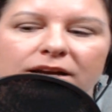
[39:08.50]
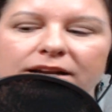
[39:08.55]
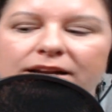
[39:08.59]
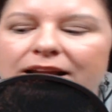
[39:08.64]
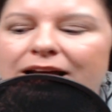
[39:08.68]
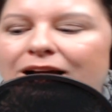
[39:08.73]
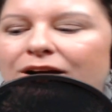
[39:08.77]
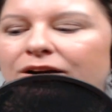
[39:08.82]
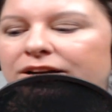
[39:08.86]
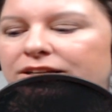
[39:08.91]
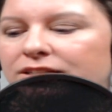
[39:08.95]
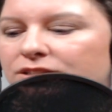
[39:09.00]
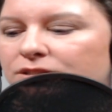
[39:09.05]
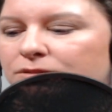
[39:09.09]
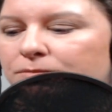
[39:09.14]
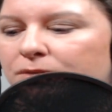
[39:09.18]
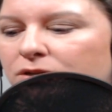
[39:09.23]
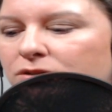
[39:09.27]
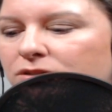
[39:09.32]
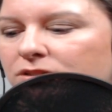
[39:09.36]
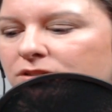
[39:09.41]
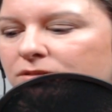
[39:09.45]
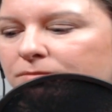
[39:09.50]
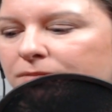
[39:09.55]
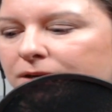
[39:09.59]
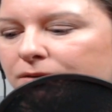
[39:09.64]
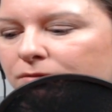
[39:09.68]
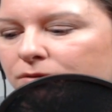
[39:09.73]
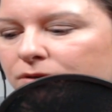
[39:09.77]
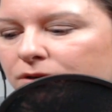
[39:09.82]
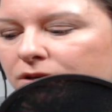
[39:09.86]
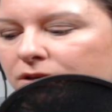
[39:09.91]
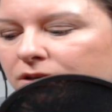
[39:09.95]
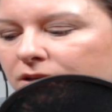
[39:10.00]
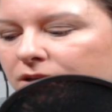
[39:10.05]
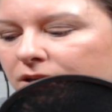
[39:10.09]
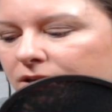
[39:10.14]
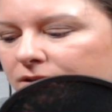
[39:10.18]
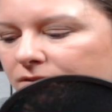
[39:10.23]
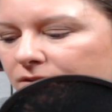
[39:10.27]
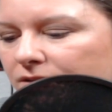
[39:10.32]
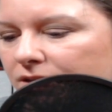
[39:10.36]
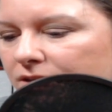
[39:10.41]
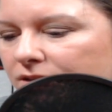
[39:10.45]
And now I do most of my work.
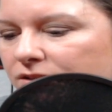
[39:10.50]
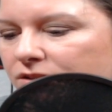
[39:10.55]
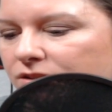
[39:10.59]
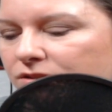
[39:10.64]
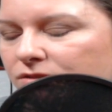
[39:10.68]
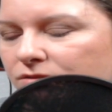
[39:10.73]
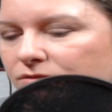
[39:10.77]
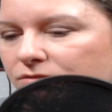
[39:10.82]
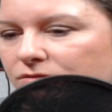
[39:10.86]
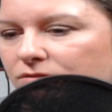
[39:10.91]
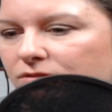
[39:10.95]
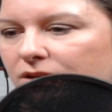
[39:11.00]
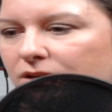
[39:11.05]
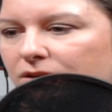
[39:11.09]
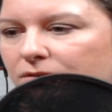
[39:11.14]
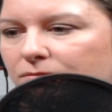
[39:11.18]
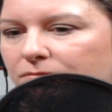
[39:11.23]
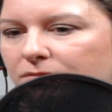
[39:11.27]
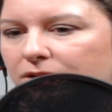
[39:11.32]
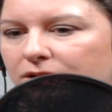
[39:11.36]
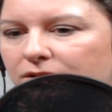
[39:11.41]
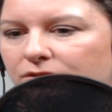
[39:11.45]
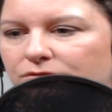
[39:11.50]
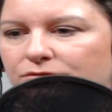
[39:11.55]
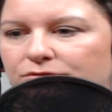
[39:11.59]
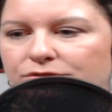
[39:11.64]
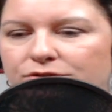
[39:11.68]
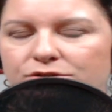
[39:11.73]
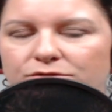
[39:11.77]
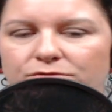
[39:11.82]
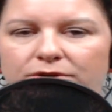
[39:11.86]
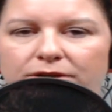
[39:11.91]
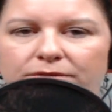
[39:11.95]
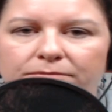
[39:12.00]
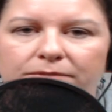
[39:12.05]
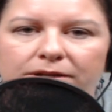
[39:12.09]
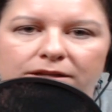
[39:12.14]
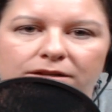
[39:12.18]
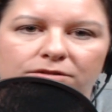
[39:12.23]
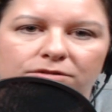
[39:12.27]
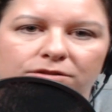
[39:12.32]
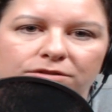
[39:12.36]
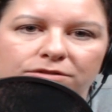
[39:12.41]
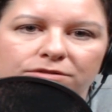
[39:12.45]
I do like through Join
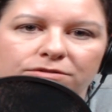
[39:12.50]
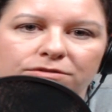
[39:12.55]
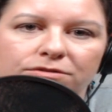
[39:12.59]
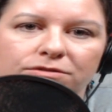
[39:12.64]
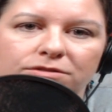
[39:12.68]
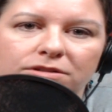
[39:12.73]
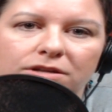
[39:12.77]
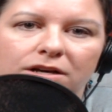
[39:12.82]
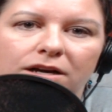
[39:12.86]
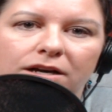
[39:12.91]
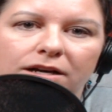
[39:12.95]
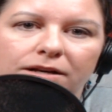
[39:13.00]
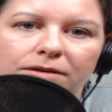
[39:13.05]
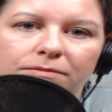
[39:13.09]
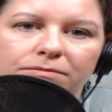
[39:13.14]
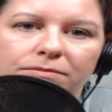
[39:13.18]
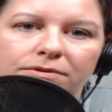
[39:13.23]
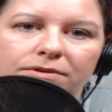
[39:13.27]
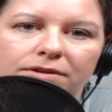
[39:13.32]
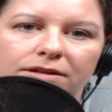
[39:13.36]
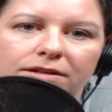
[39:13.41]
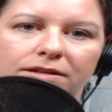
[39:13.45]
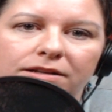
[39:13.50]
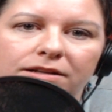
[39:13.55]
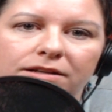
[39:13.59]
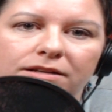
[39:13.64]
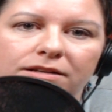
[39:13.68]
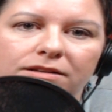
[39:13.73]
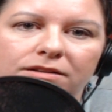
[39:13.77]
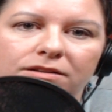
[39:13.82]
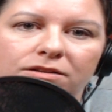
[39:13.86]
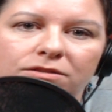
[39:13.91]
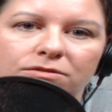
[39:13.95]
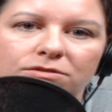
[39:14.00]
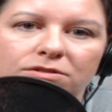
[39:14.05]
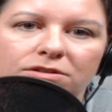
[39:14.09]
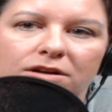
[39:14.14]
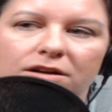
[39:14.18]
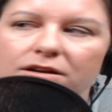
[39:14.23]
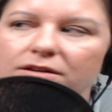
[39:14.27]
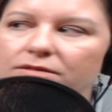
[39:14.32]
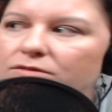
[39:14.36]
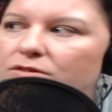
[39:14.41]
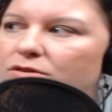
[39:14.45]
Me or through Skype and get those
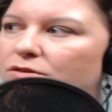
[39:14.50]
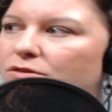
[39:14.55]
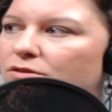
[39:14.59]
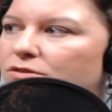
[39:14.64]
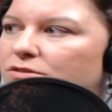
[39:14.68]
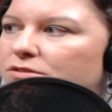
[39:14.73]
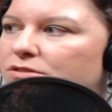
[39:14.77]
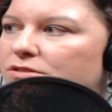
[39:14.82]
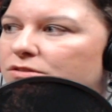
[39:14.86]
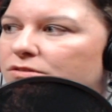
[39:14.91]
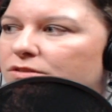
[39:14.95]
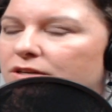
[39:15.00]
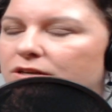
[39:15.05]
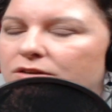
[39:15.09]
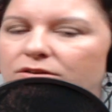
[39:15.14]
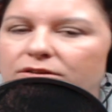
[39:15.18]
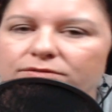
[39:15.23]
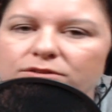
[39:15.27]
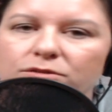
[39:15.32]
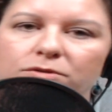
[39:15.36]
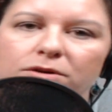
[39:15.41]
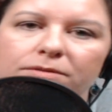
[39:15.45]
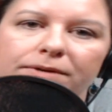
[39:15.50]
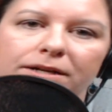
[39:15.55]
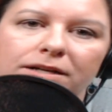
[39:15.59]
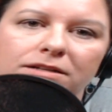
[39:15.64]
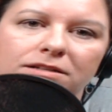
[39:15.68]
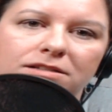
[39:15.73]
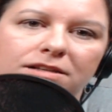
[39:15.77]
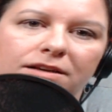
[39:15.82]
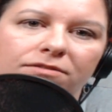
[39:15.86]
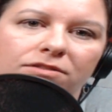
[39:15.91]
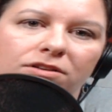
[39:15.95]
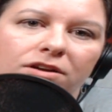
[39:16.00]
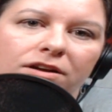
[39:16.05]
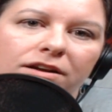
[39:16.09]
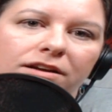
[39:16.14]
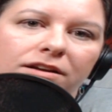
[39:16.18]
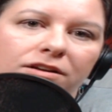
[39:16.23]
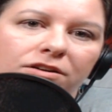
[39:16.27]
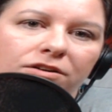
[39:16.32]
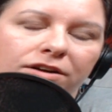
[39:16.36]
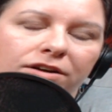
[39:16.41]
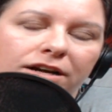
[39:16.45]
kind of calls so that I don't have to worry about it because I have a lot
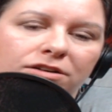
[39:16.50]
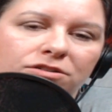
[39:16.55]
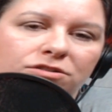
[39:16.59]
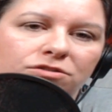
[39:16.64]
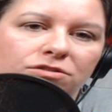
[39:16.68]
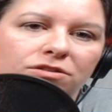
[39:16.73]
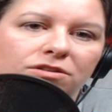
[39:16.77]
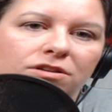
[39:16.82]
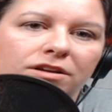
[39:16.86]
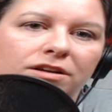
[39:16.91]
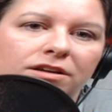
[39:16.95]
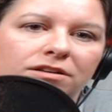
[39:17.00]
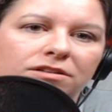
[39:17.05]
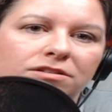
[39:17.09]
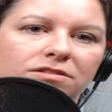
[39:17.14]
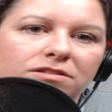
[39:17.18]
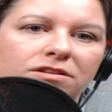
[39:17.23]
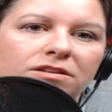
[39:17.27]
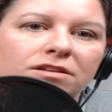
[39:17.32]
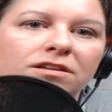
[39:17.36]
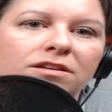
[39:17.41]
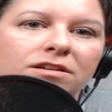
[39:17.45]
of international clients.